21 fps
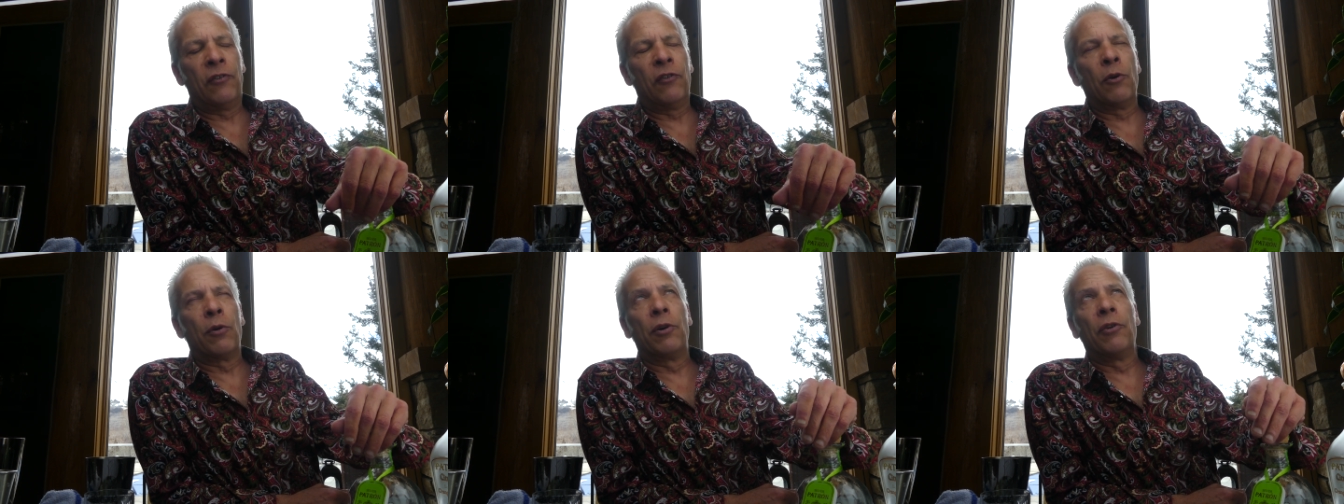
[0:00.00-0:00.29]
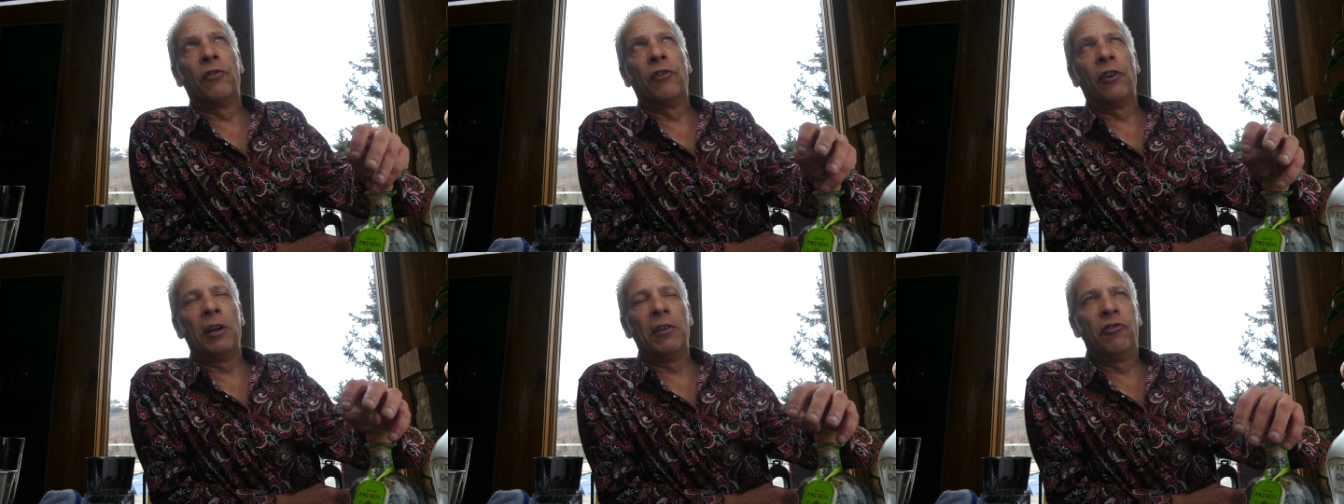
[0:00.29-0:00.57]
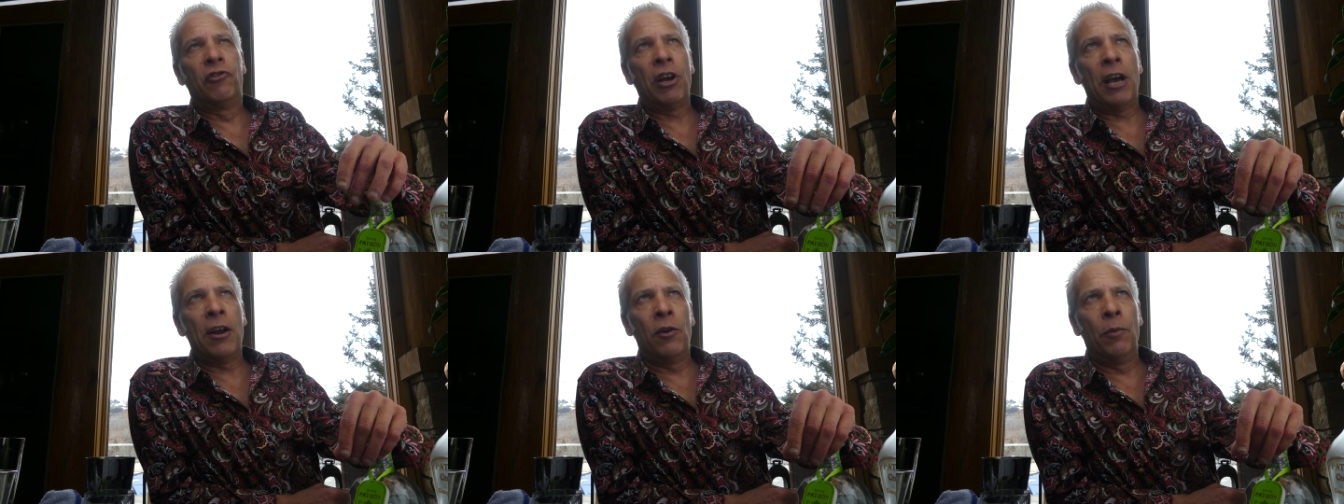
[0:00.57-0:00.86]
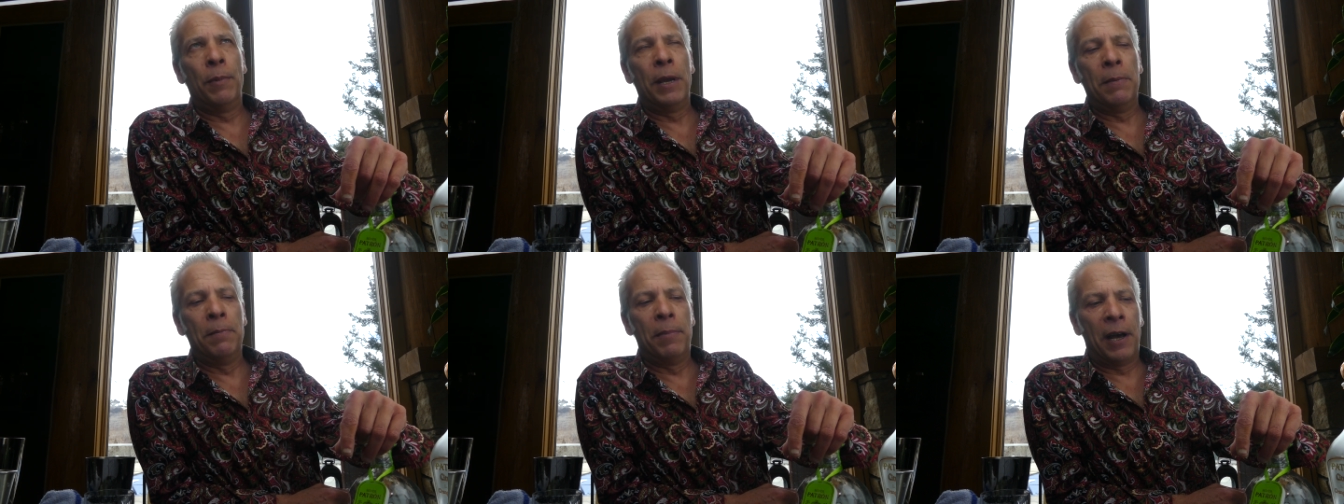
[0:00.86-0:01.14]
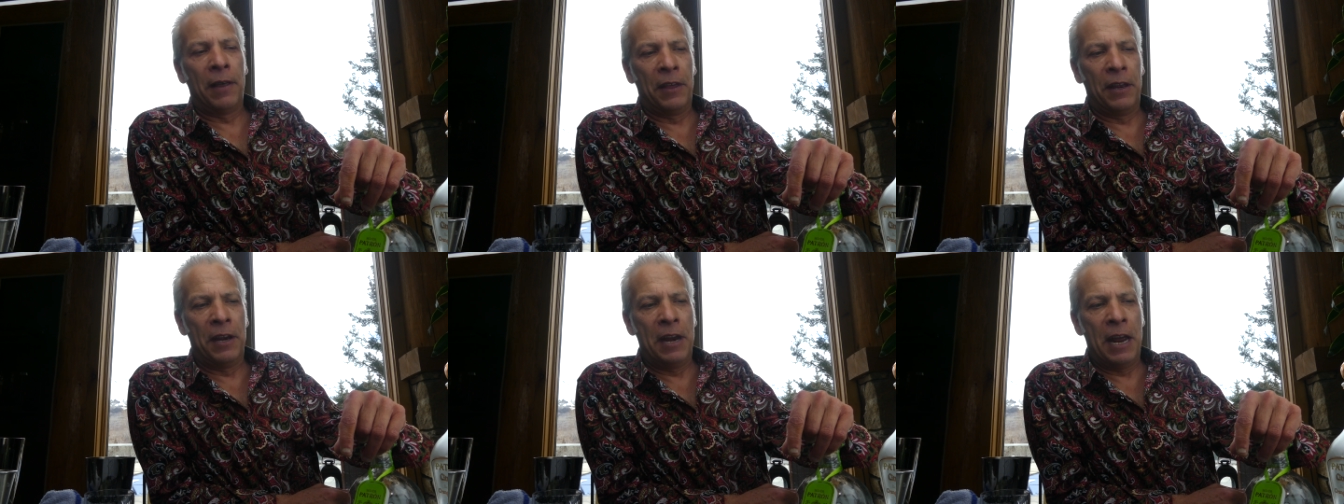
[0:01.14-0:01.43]
there was a gentleman
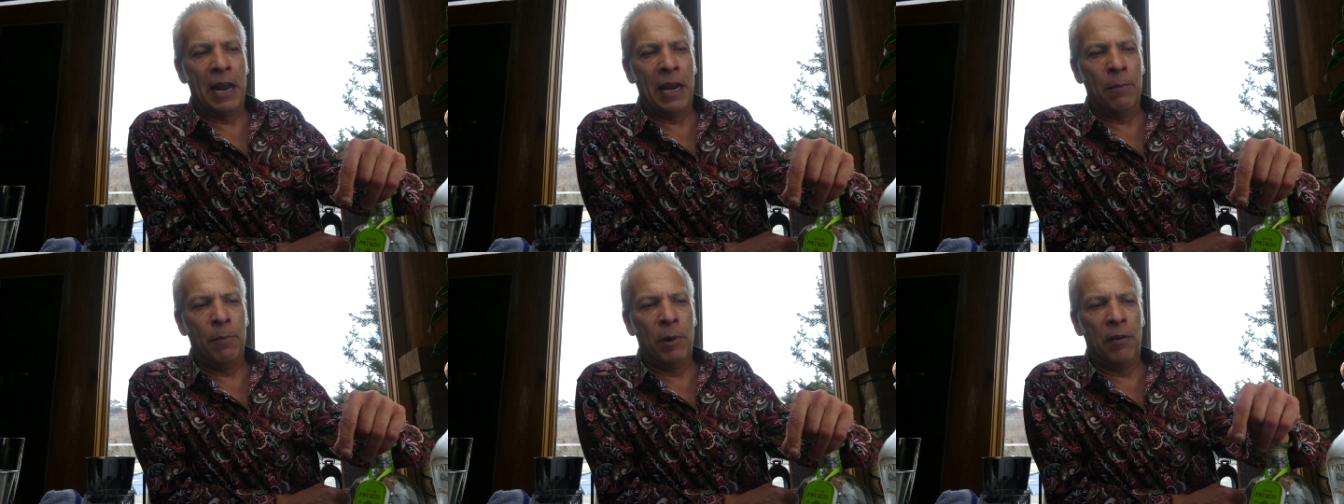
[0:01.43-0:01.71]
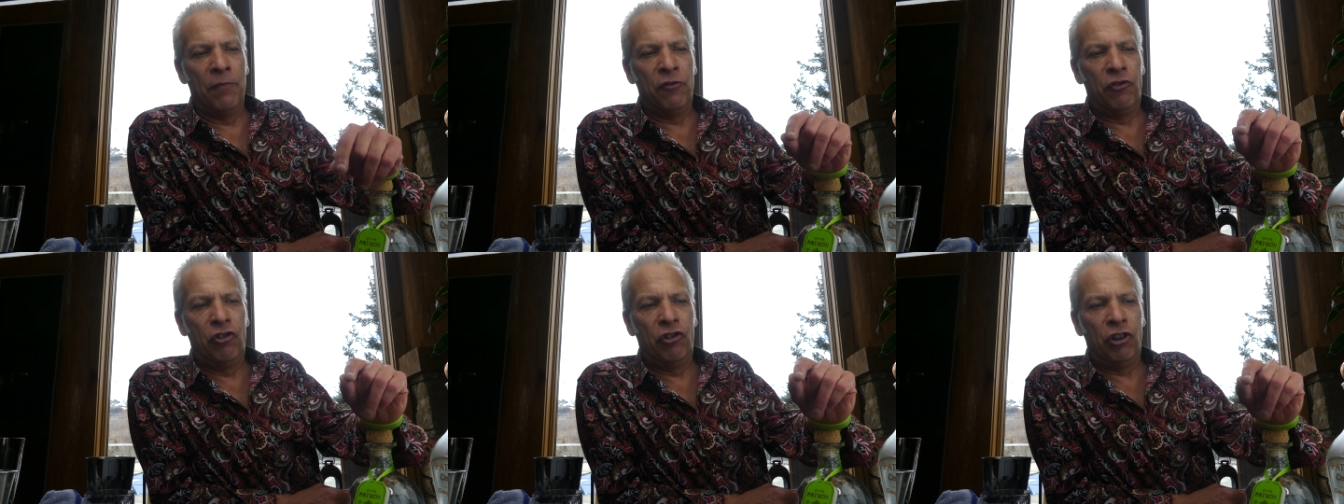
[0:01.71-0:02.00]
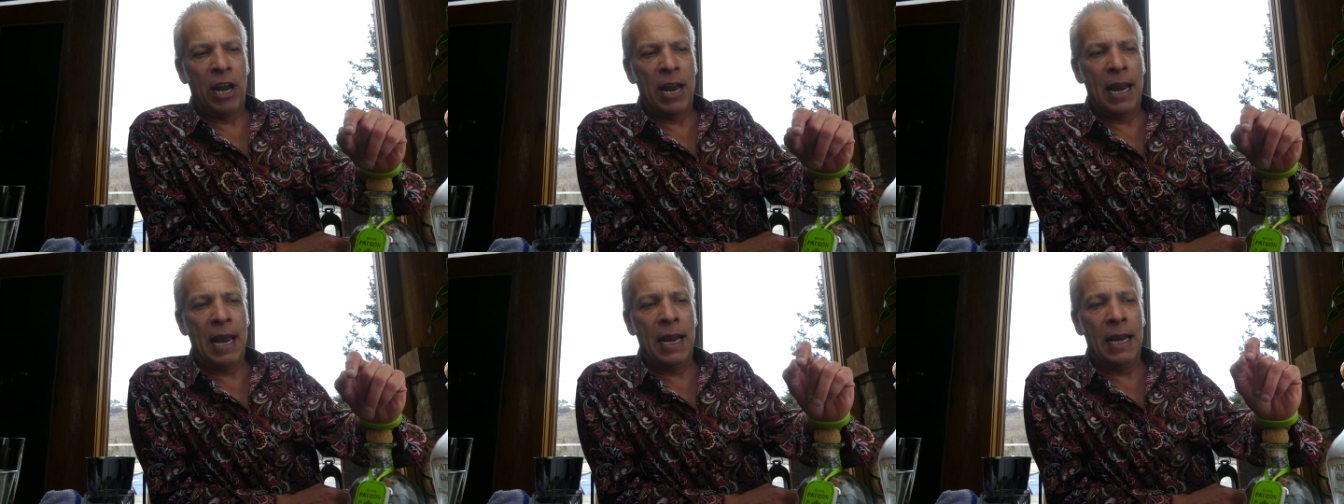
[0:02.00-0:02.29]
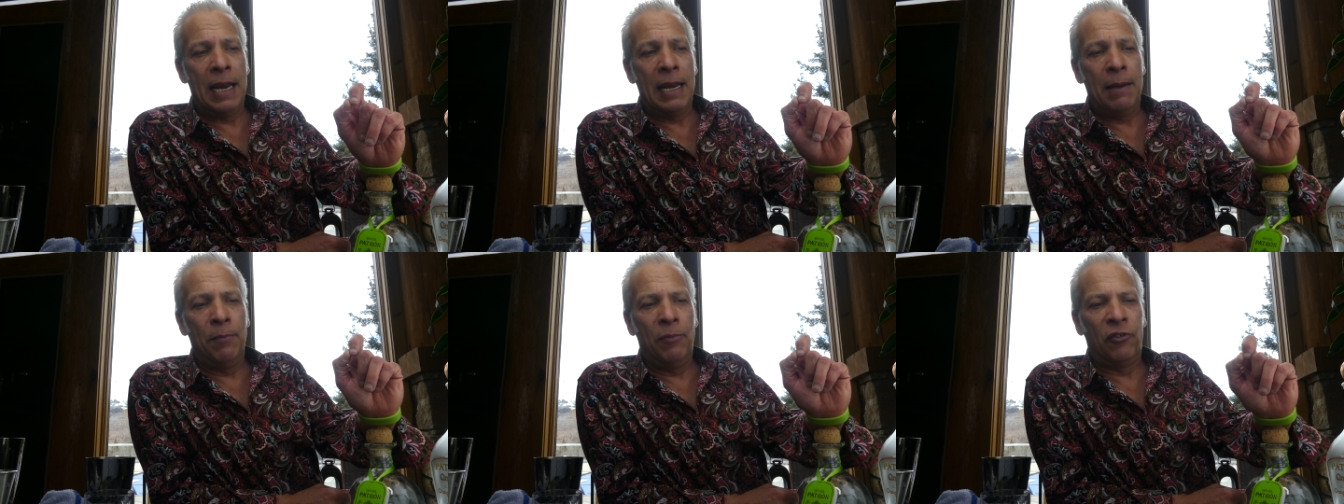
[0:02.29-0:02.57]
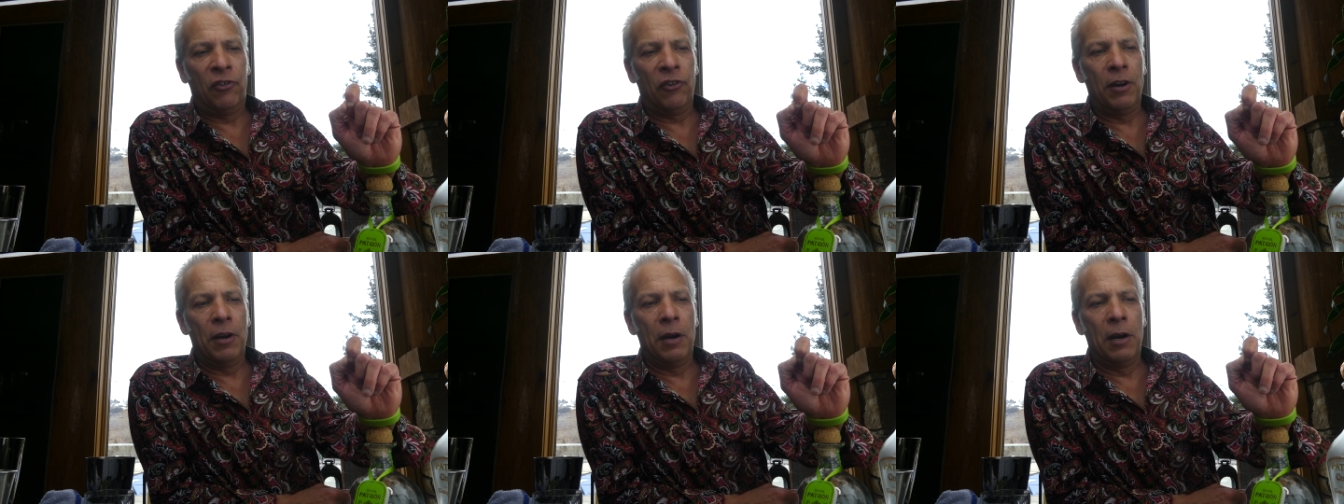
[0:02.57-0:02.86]
by the name of
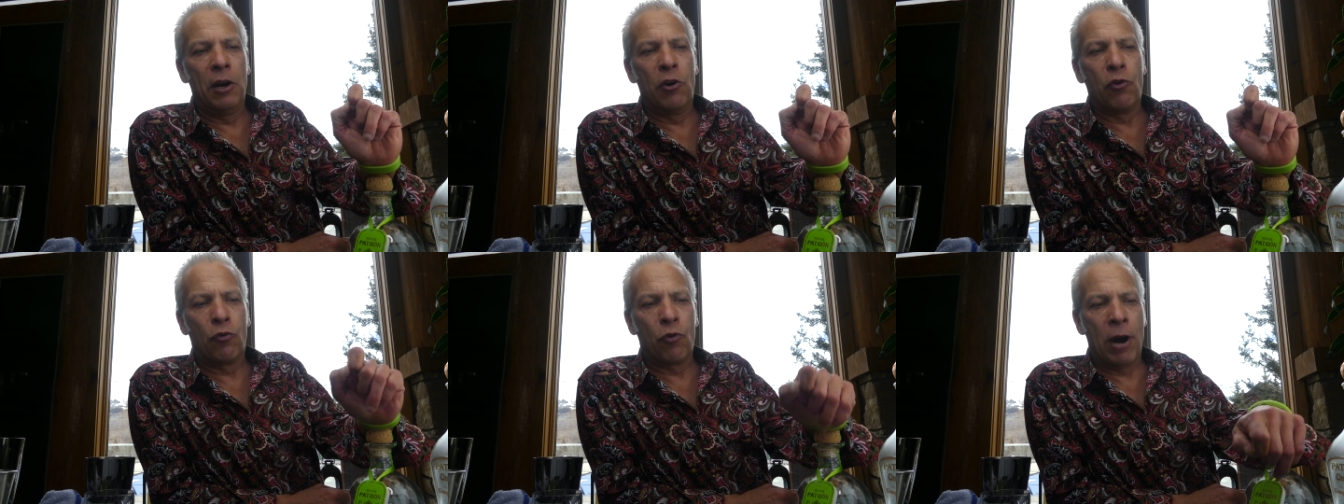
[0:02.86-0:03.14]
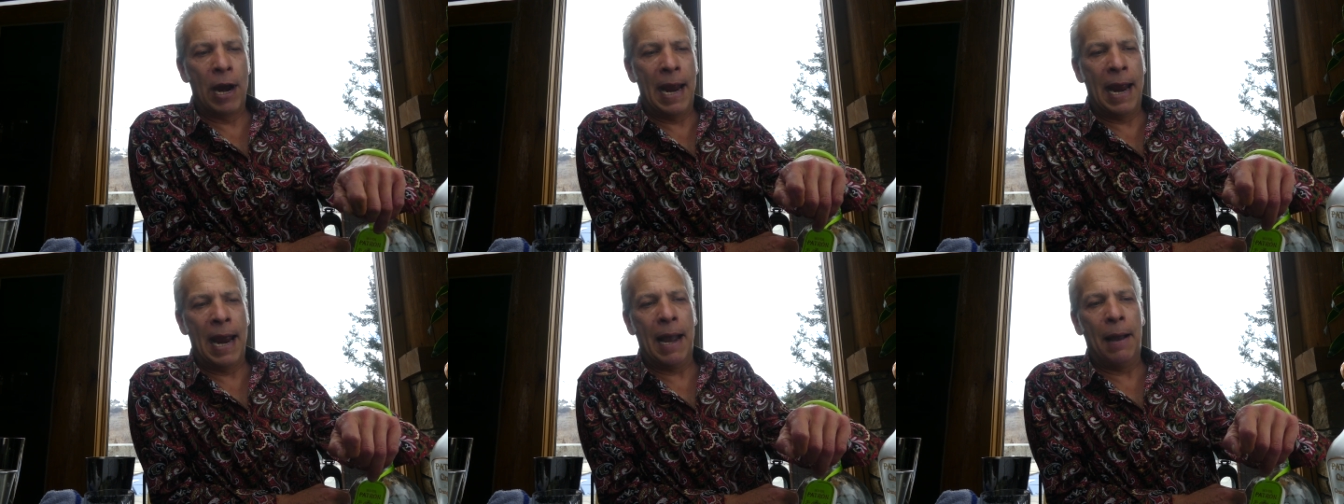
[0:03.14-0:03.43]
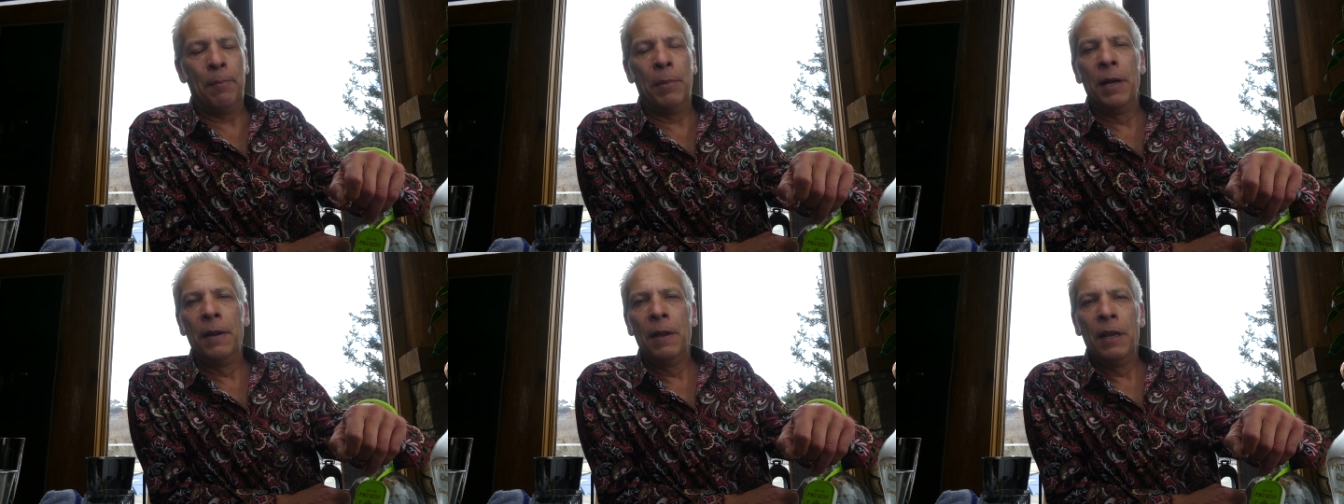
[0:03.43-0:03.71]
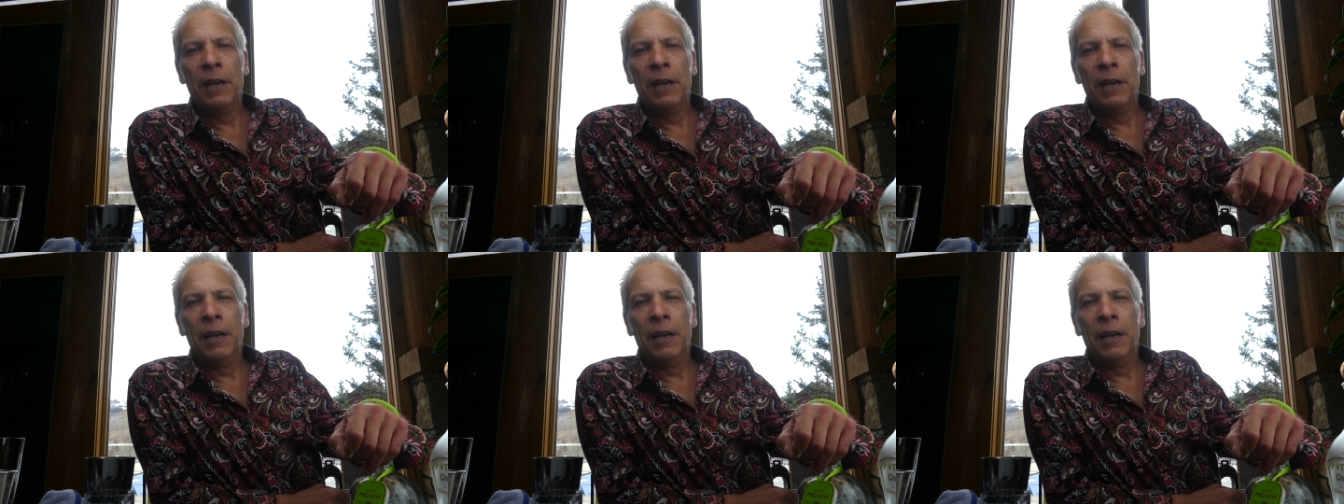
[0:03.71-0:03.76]
James Graham.